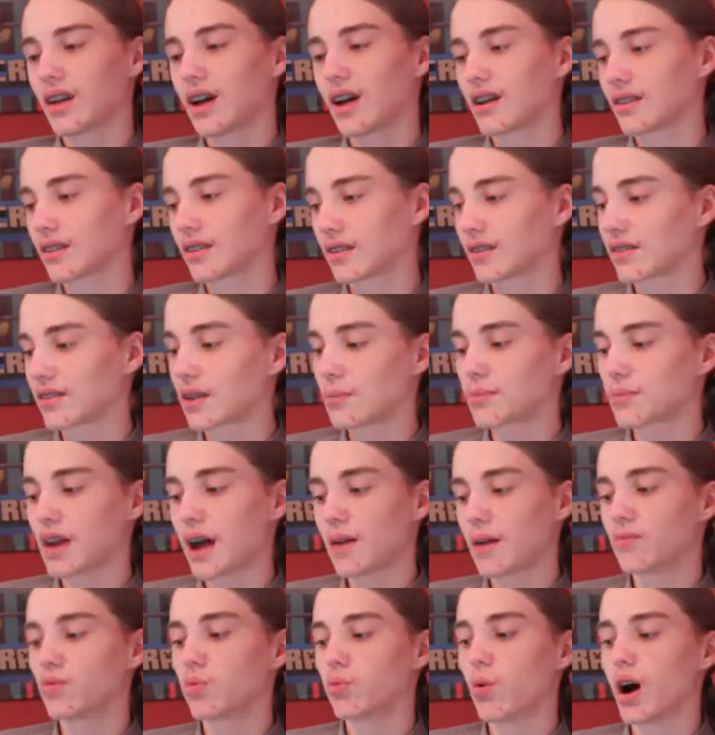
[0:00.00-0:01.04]
that's a
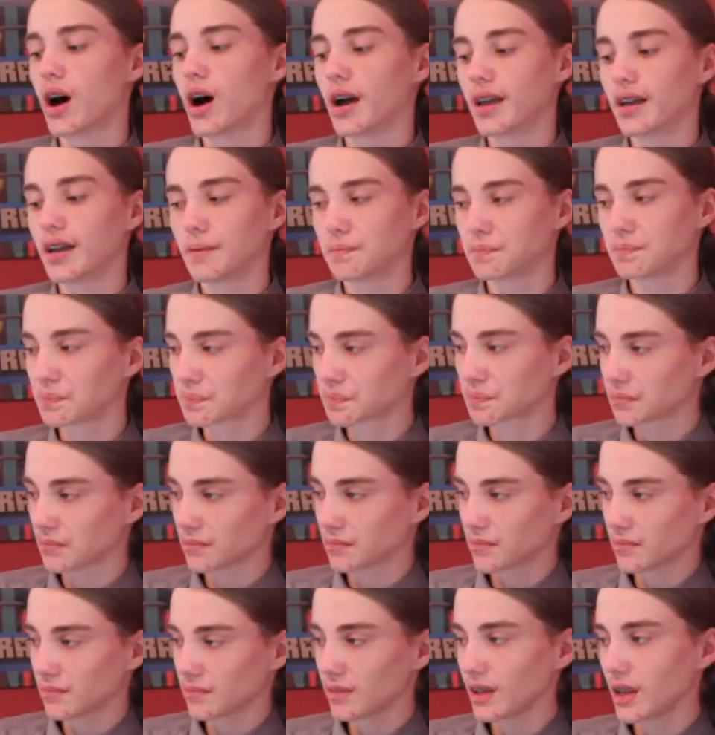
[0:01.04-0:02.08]
lot sometimes
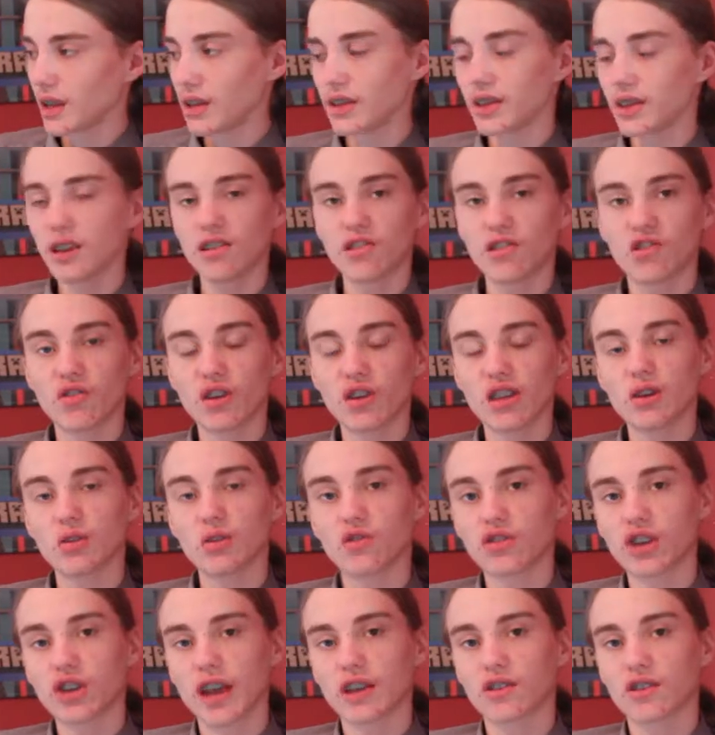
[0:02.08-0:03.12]
why
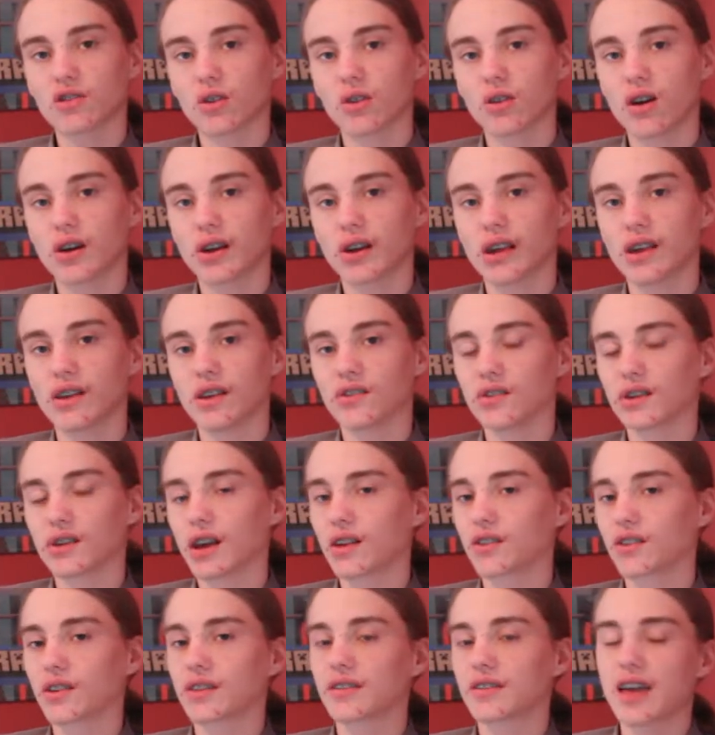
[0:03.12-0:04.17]
these videos take
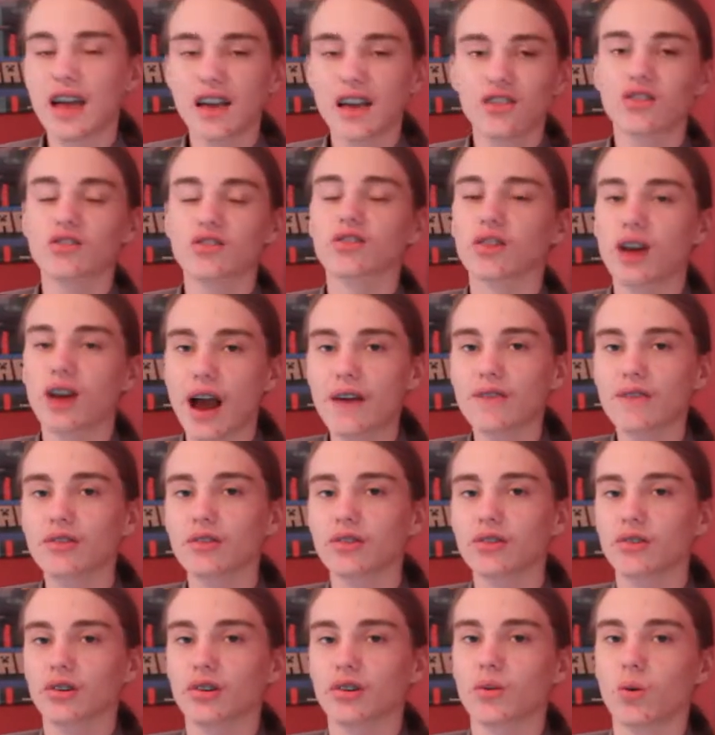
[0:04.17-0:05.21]
so long, is because it
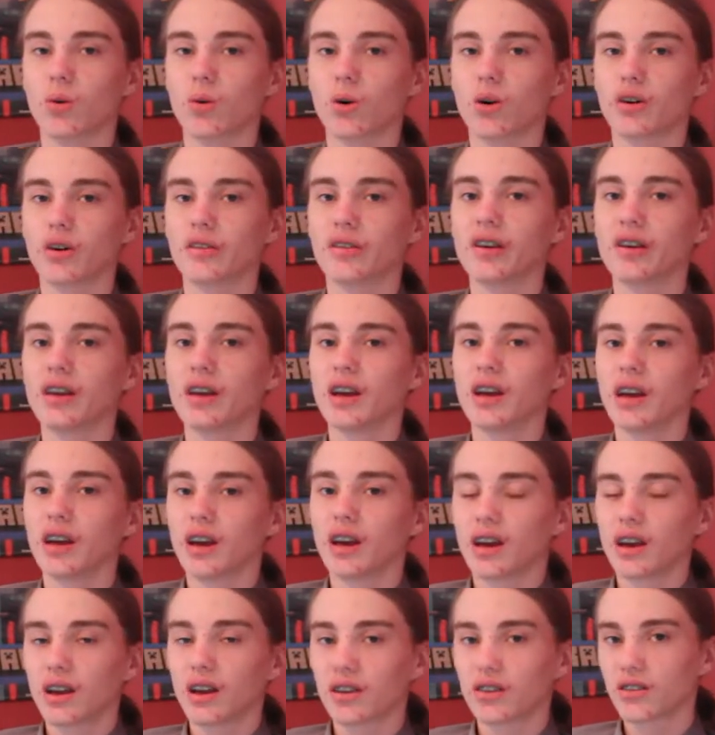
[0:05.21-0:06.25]
takes forever to
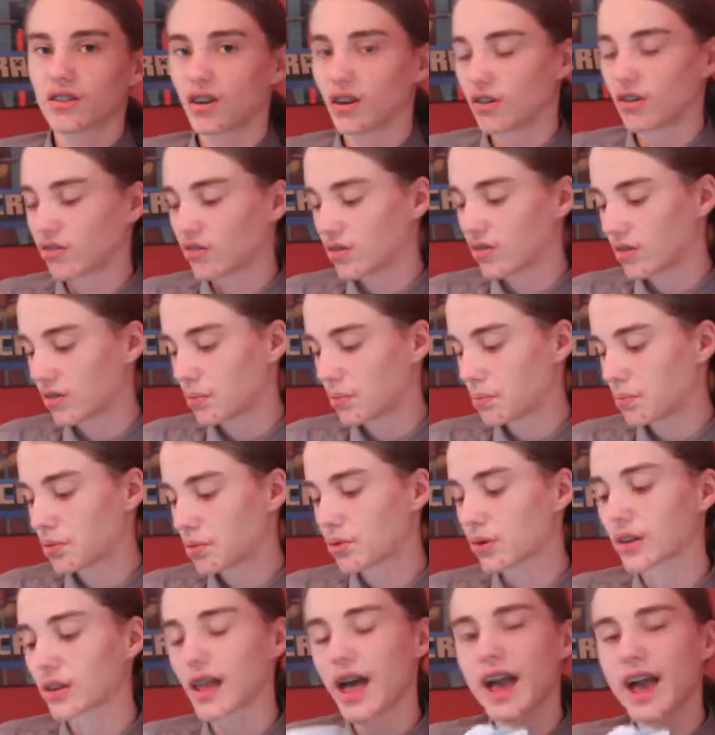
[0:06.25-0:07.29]
record,
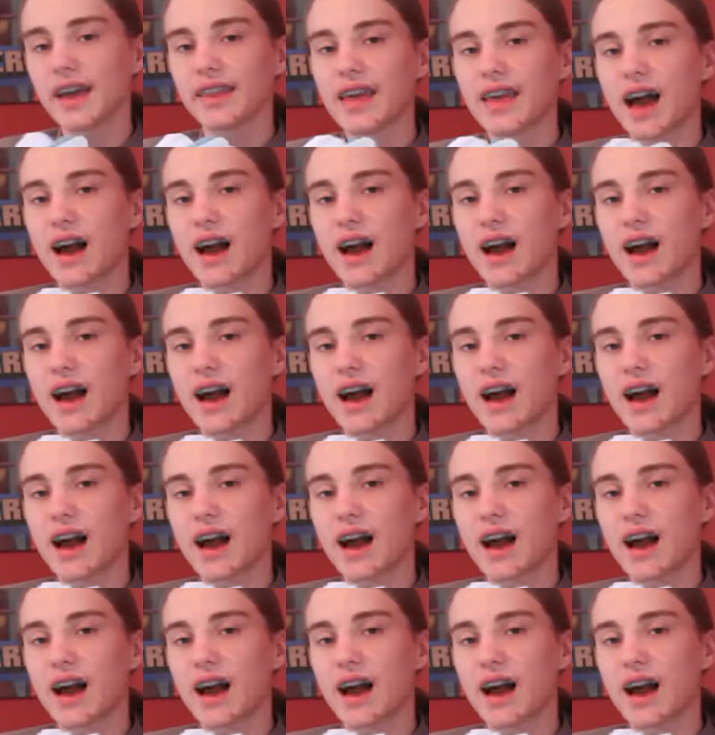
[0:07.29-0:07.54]
to